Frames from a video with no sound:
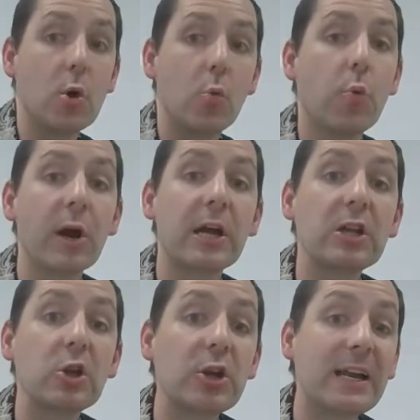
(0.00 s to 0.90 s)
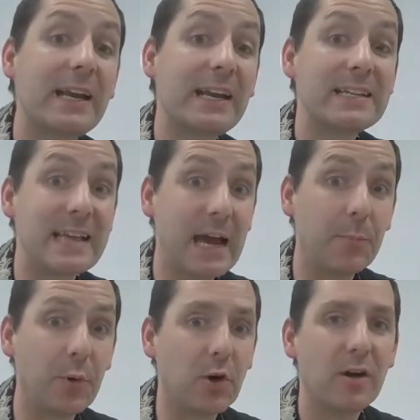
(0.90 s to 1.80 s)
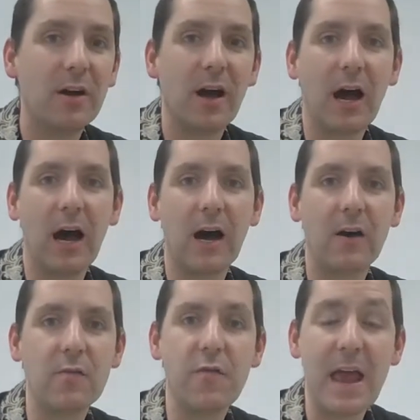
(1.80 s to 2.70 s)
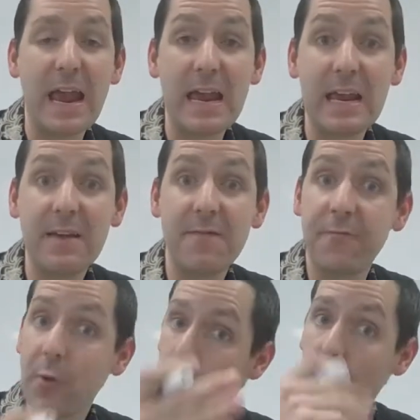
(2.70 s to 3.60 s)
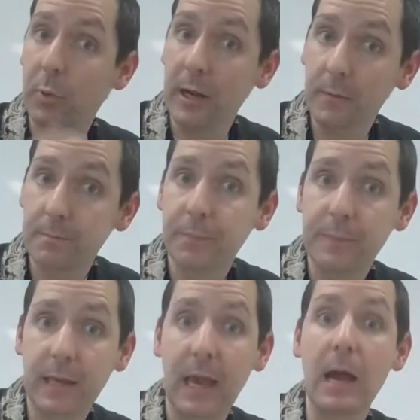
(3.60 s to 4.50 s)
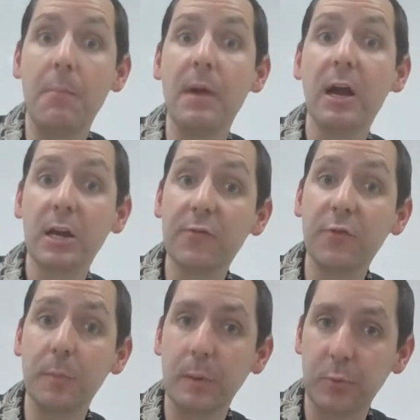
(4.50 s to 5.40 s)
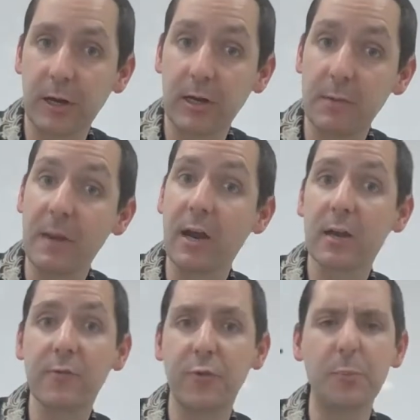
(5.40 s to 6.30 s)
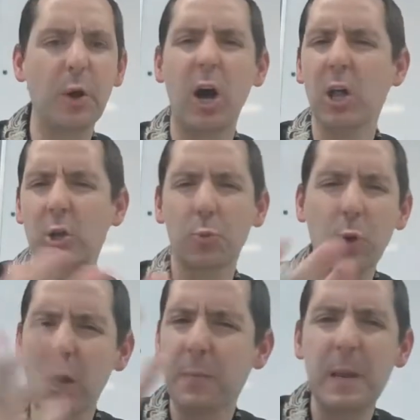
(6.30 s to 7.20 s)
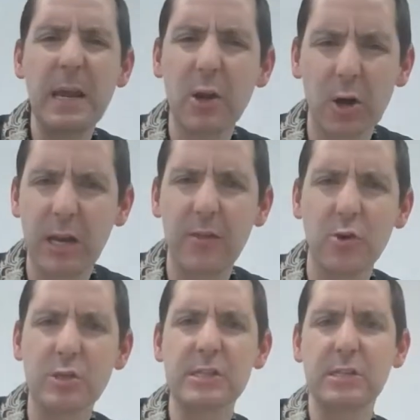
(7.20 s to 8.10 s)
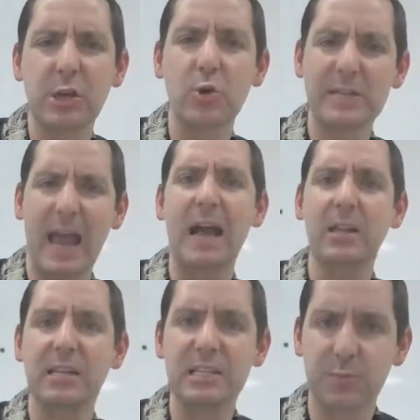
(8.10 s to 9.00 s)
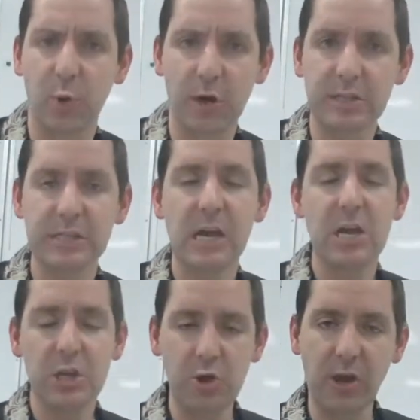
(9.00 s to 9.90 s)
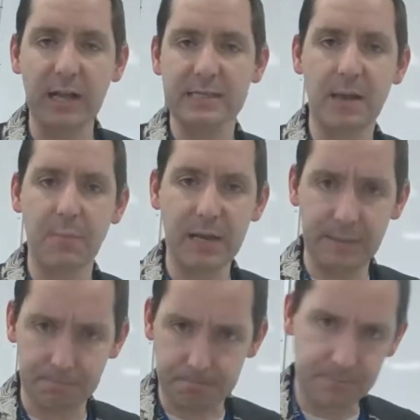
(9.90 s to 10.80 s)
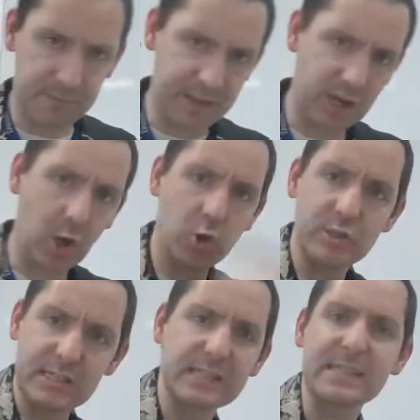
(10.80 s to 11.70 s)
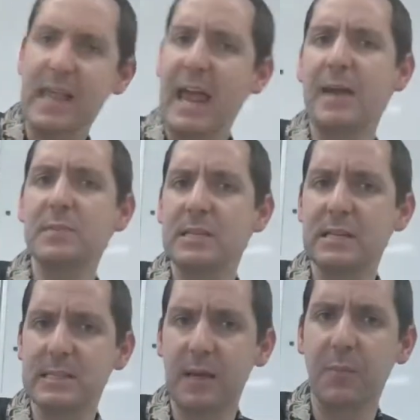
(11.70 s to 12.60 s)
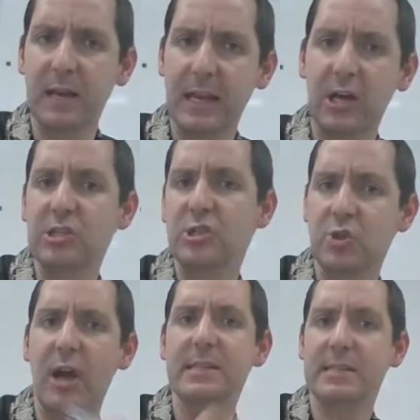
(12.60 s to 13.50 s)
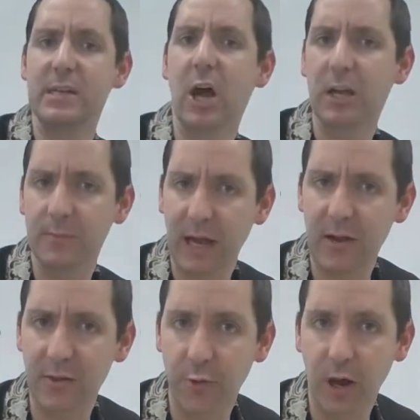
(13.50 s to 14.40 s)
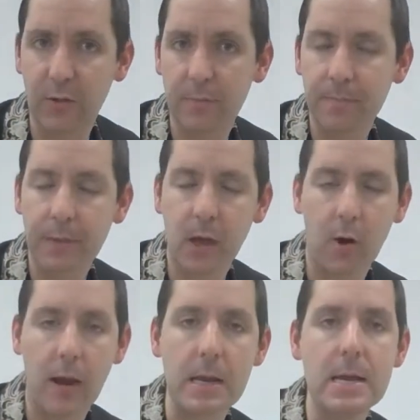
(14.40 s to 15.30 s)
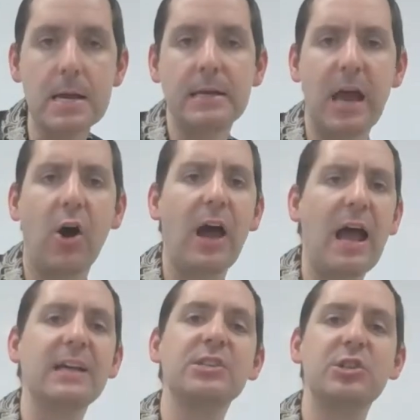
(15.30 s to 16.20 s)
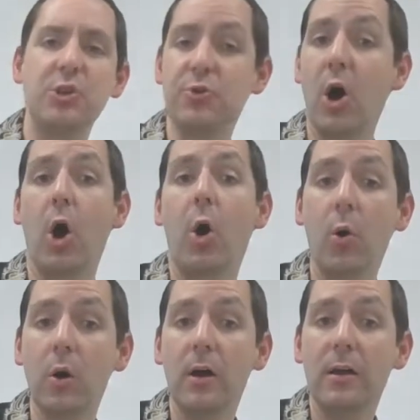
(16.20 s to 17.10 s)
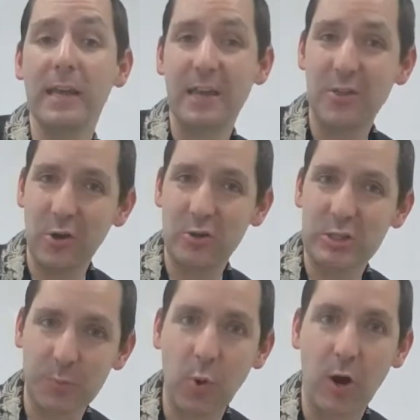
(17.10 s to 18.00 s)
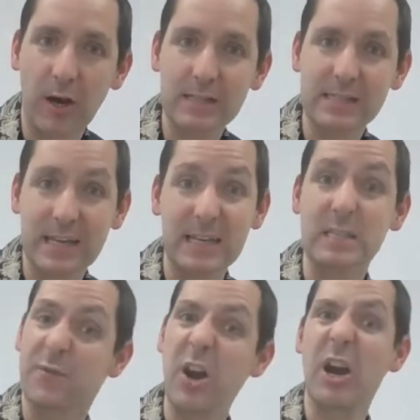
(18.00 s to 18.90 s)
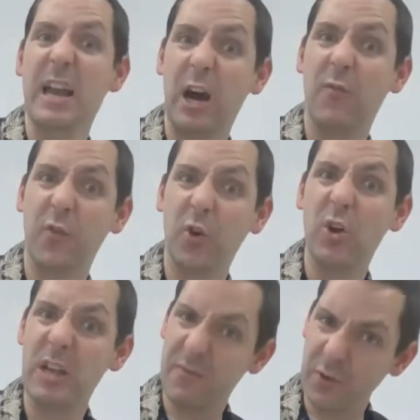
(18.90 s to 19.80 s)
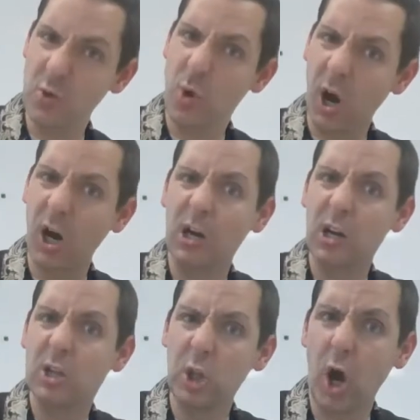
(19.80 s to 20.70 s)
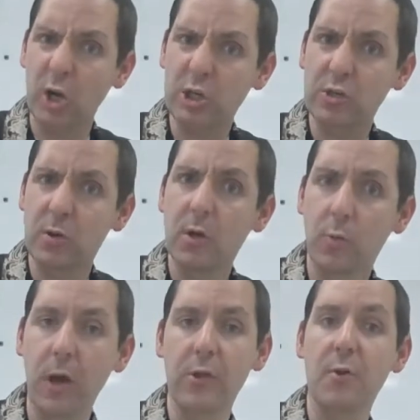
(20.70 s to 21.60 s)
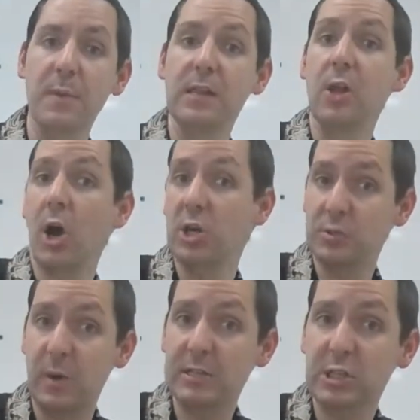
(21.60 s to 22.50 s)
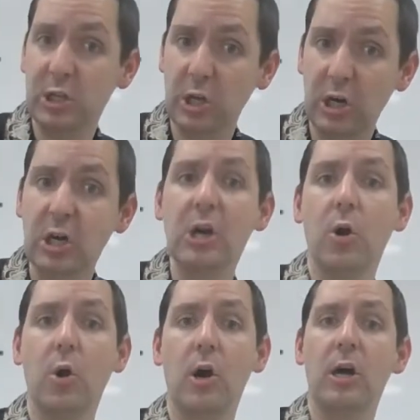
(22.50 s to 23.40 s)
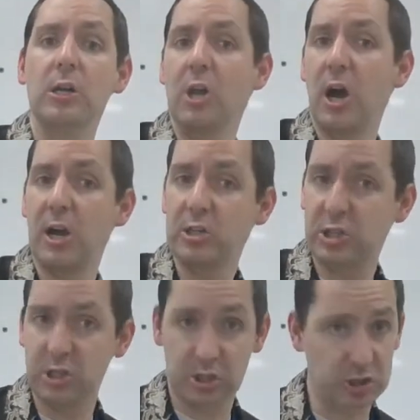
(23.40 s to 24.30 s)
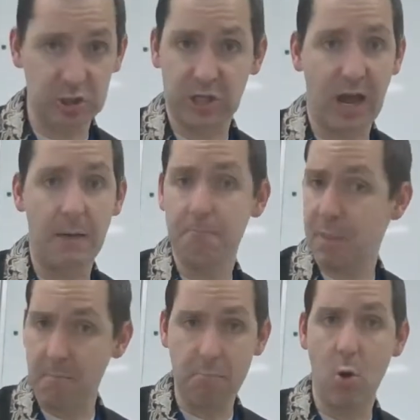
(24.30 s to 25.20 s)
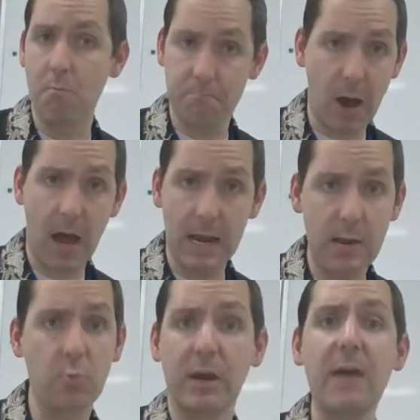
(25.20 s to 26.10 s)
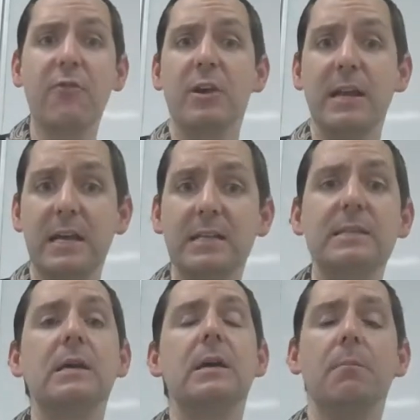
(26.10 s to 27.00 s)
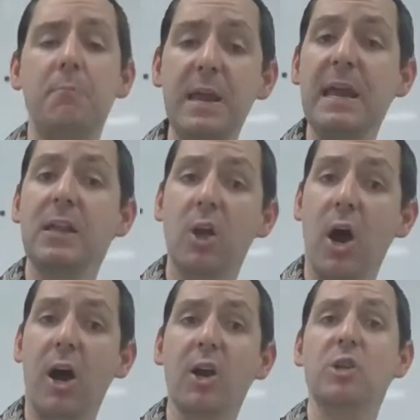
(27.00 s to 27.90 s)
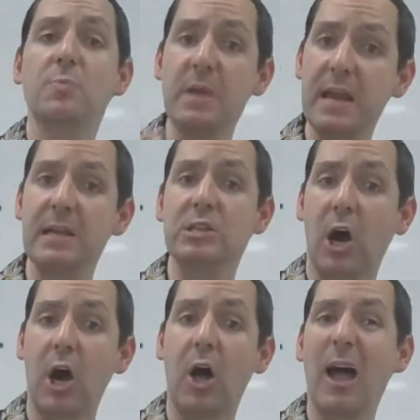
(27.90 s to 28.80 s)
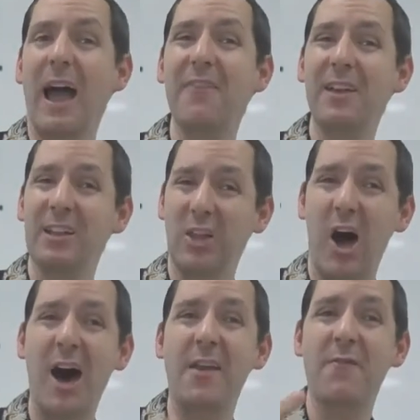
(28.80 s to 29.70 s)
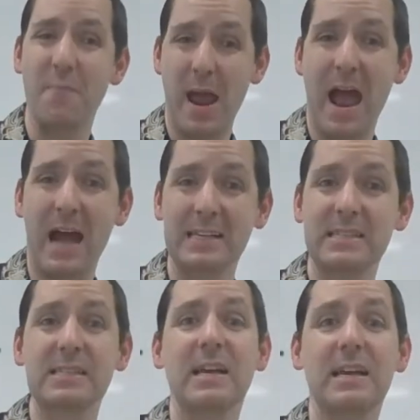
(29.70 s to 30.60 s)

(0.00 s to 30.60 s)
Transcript: We're going to look at an example of a football player, okay? American football player. In American football or rugby or any of those, tackling sports, you got somebody that goes and slams into somebody else and tries to knock him down to the ground, all right? Now, as you know, in those sports, it is very helpful if you are large, whether it be large muscular or large because you just got big bone body, whatever it is, being large, being tall, having a lot of mass